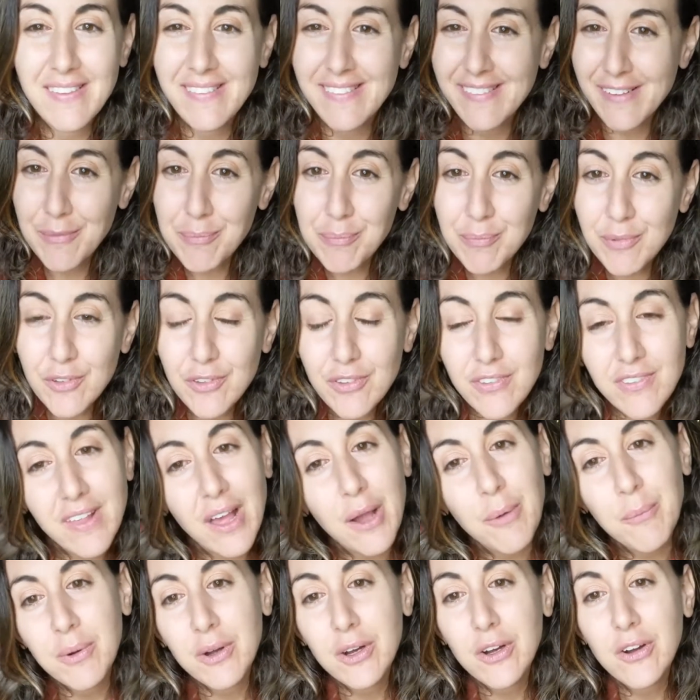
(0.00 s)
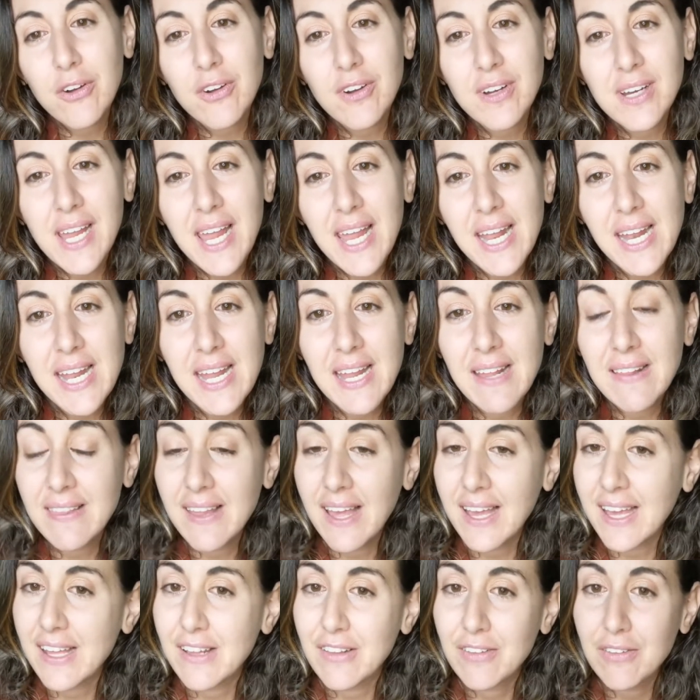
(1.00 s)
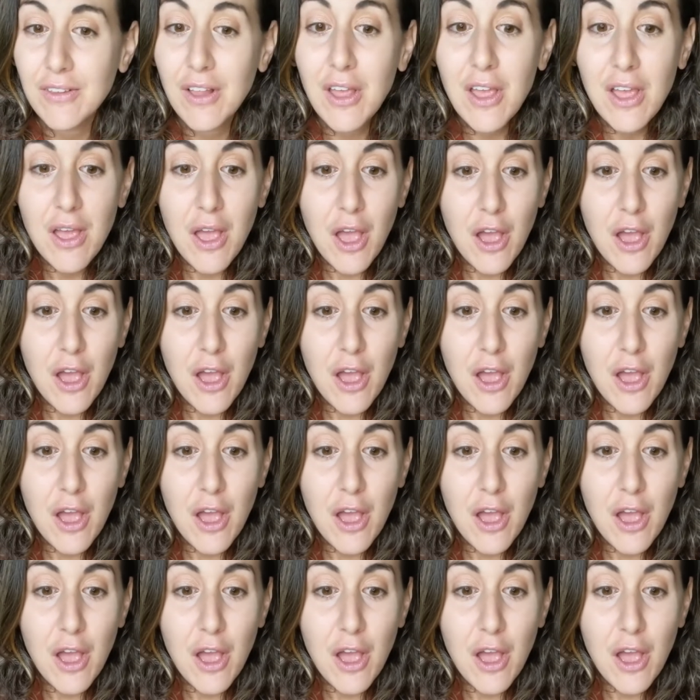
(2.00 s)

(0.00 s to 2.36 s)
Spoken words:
the symbols that we're creating, that can